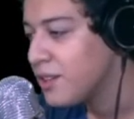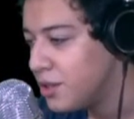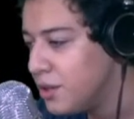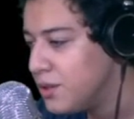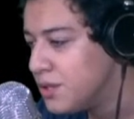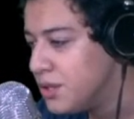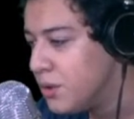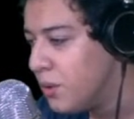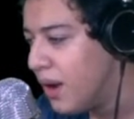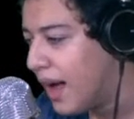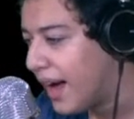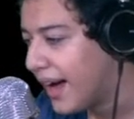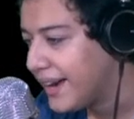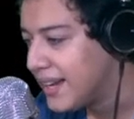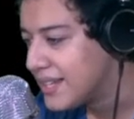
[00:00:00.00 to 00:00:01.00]
Yuzu
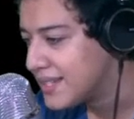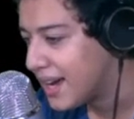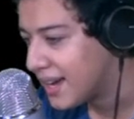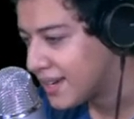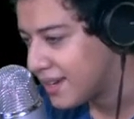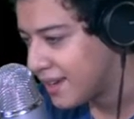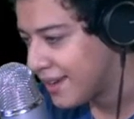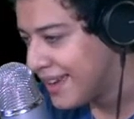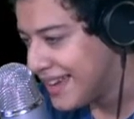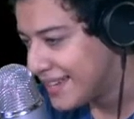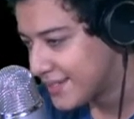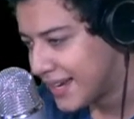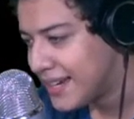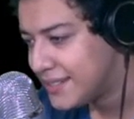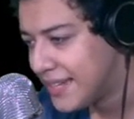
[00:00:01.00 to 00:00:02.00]
Hanasaki,
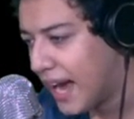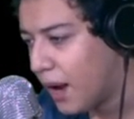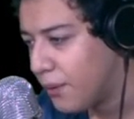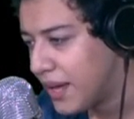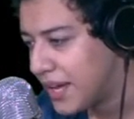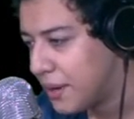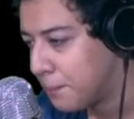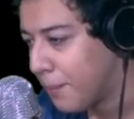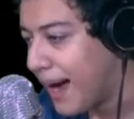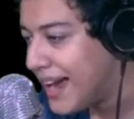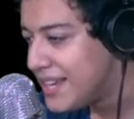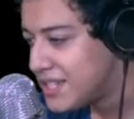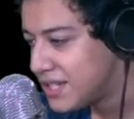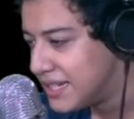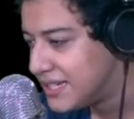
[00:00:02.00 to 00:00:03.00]
sat down in
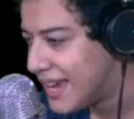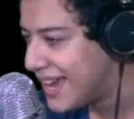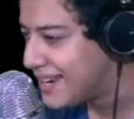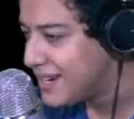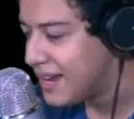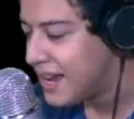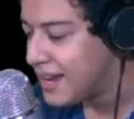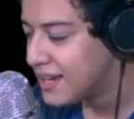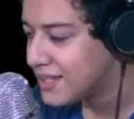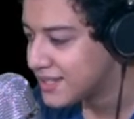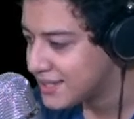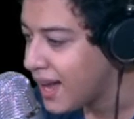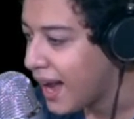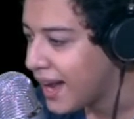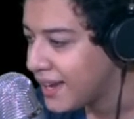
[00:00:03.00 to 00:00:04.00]
my seat and
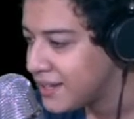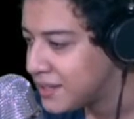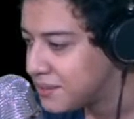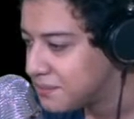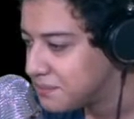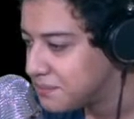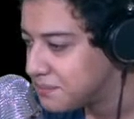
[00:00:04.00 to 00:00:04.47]
sighed.